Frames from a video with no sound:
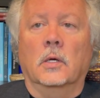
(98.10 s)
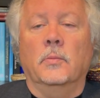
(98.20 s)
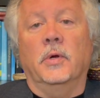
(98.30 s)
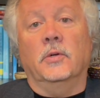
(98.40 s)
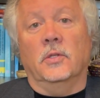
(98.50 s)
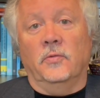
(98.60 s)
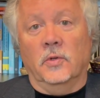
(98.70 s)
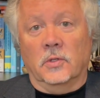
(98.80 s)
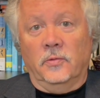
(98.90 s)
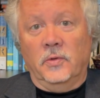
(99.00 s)
compared to the
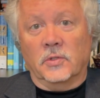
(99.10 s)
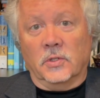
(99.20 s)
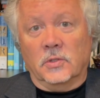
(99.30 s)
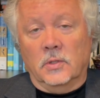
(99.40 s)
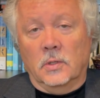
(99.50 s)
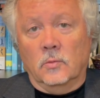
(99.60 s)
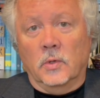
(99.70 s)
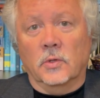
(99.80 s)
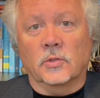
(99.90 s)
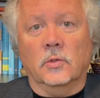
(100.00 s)
field of physics,
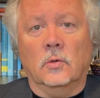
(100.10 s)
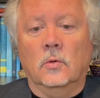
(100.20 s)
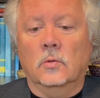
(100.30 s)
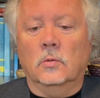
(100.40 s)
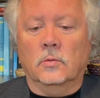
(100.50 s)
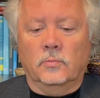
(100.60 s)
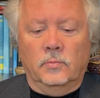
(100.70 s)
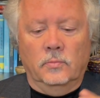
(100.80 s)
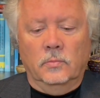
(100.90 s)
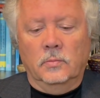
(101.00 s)
where there's a whole,
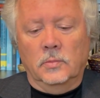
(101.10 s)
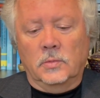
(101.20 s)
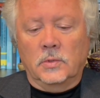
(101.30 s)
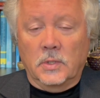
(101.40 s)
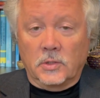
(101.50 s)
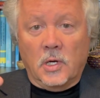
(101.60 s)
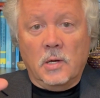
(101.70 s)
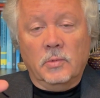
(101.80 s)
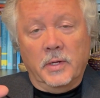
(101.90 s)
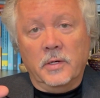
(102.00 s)
the
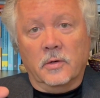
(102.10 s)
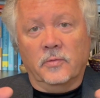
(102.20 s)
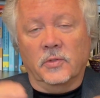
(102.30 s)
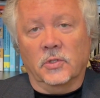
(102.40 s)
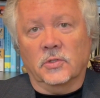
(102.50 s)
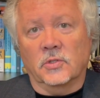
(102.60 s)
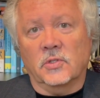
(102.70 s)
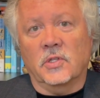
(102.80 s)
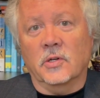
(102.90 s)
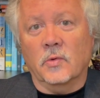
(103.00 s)
top layer of physics
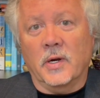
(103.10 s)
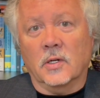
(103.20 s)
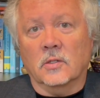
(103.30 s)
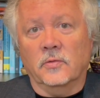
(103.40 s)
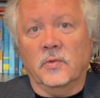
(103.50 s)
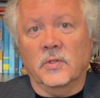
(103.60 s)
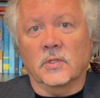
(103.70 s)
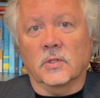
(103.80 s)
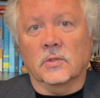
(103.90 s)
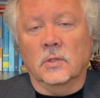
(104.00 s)
is theoretical
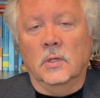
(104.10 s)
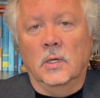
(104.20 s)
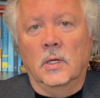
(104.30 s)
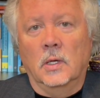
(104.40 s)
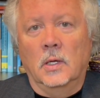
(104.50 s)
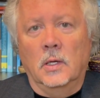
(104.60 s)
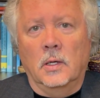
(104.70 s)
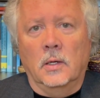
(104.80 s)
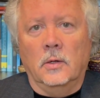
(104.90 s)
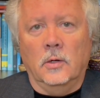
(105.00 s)
physics.
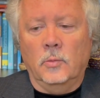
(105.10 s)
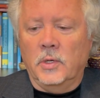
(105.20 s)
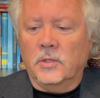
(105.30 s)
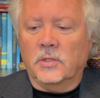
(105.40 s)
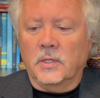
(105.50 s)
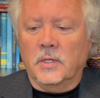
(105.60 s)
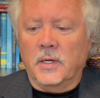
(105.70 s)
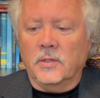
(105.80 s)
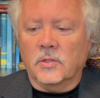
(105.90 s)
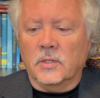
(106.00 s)
Nobody said to
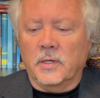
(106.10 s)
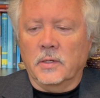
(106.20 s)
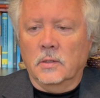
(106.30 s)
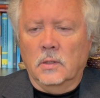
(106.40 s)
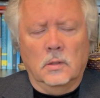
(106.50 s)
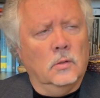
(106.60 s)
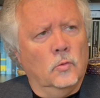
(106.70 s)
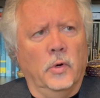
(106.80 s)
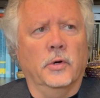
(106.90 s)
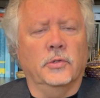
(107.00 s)
Einstein,
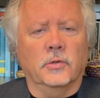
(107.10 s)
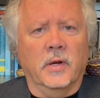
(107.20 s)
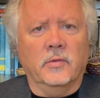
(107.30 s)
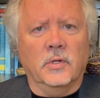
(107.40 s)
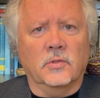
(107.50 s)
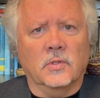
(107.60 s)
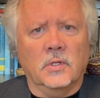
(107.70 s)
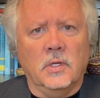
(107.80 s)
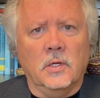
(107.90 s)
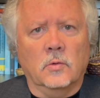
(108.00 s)
where's your evidence that
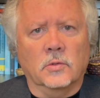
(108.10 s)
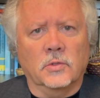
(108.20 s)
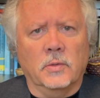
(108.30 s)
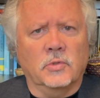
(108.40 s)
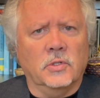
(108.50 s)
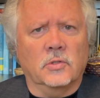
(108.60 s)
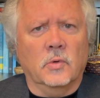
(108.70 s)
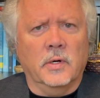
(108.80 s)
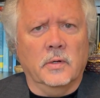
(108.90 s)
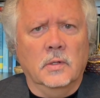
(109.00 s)
E equals mc
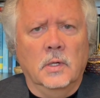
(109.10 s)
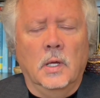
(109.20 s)
squared?